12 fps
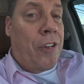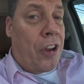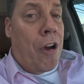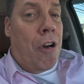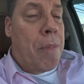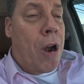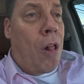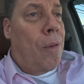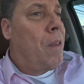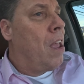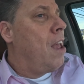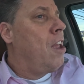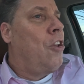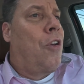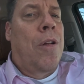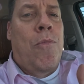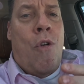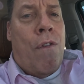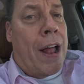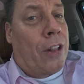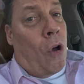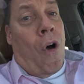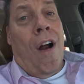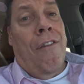is here in Maryland, you can move out
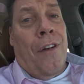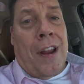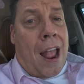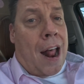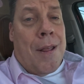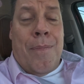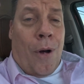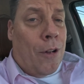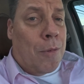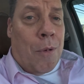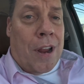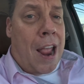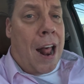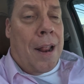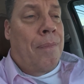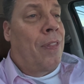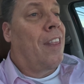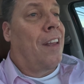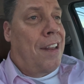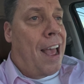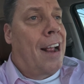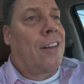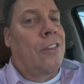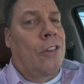to Harford County, Baltimore County. The
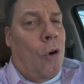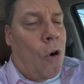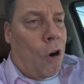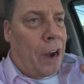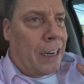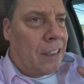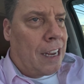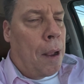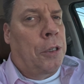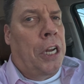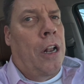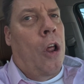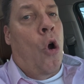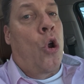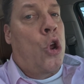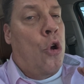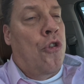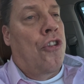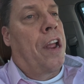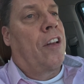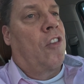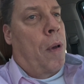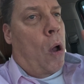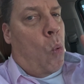taxes are exceptionally low. Usually
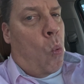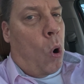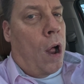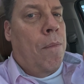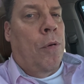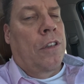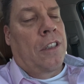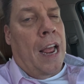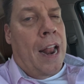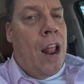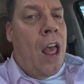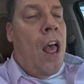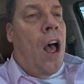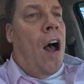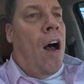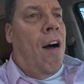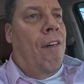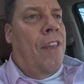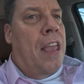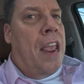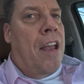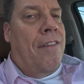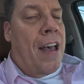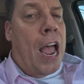it's about 1% of
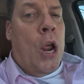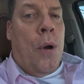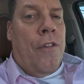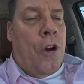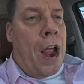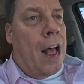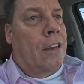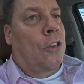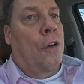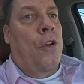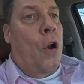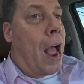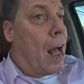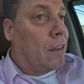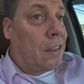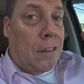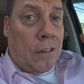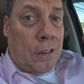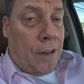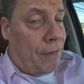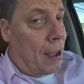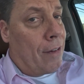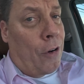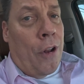the value of your house. So if your house is
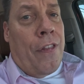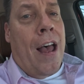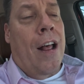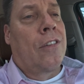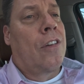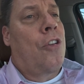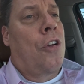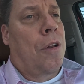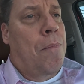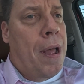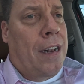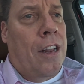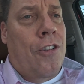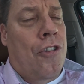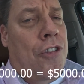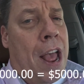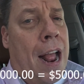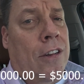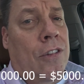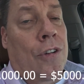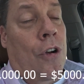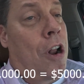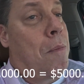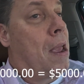500,000, you can bet that your taxes
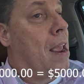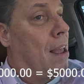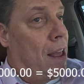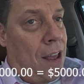are going to be